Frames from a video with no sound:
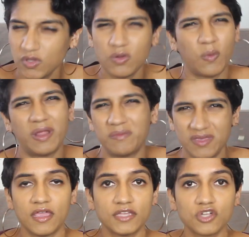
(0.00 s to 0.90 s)
You know what I
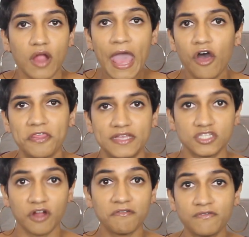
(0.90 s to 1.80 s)
mean. It's our health,
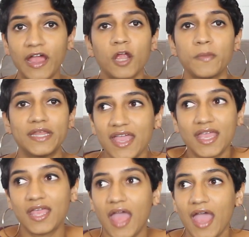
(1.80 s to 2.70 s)
it's our environment.
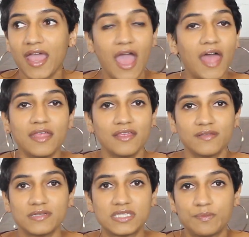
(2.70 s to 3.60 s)
I
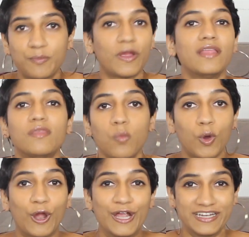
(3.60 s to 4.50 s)
gotta spread the
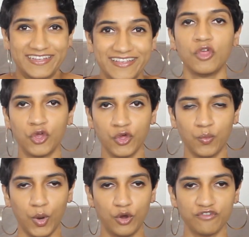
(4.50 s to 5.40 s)
word. The
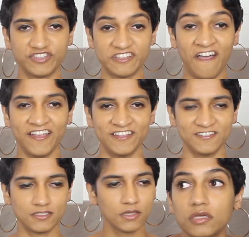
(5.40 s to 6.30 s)
good word of
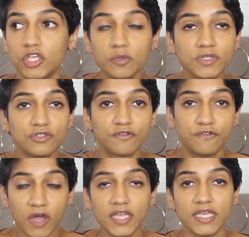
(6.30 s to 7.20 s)
science. Humans are
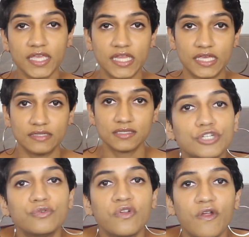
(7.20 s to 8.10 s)
fucking idiots.
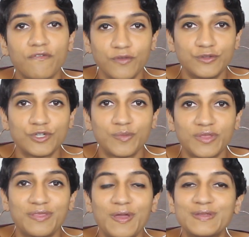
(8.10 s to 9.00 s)
Children are our future,
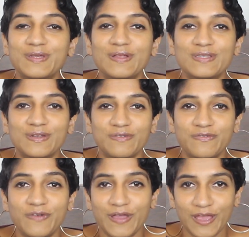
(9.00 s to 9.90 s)
but adults are
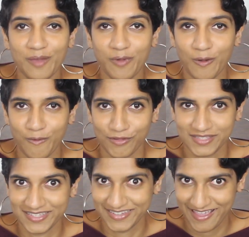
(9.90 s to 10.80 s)
fucking up our
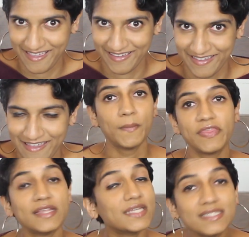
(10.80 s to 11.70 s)
world today.
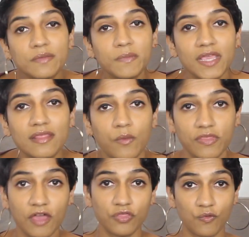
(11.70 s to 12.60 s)
But that doesn't mean that
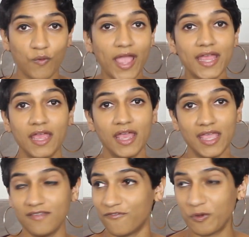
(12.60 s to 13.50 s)
without the right
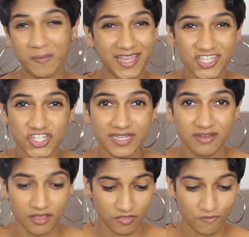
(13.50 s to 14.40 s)

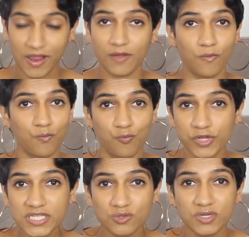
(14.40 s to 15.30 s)
information, the right
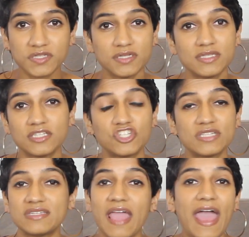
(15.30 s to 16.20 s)
resources,
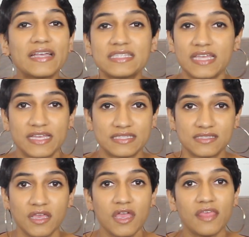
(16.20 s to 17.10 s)
just
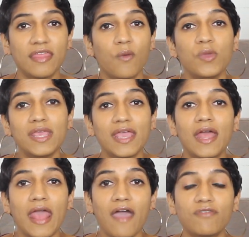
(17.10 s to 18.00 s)
access, that we
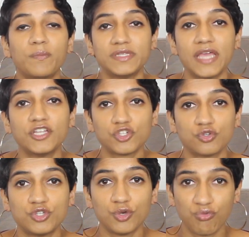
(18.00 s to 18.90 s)
can't have the
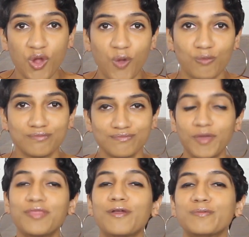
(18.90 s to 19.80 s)
potential to grow.
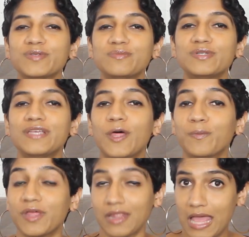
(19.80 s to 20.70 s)
My therapist has been
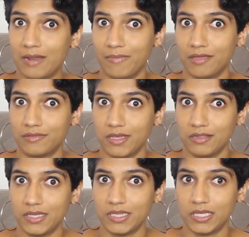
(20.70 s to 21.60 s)
telling me a lot about
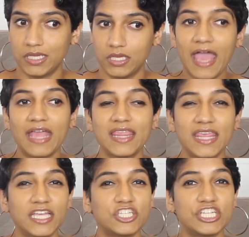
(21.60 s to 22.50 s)
that lately. I
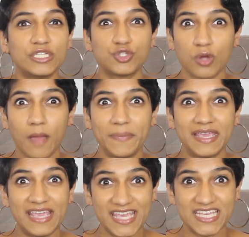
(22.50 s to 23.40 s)
think she's
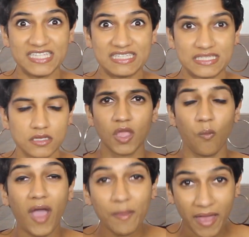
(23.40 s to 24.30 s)
dropping hints.
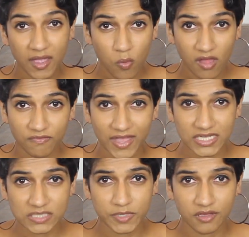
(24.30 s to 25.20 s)
Why am I
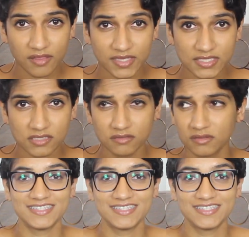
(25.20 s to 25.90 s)
qualified to speak on this?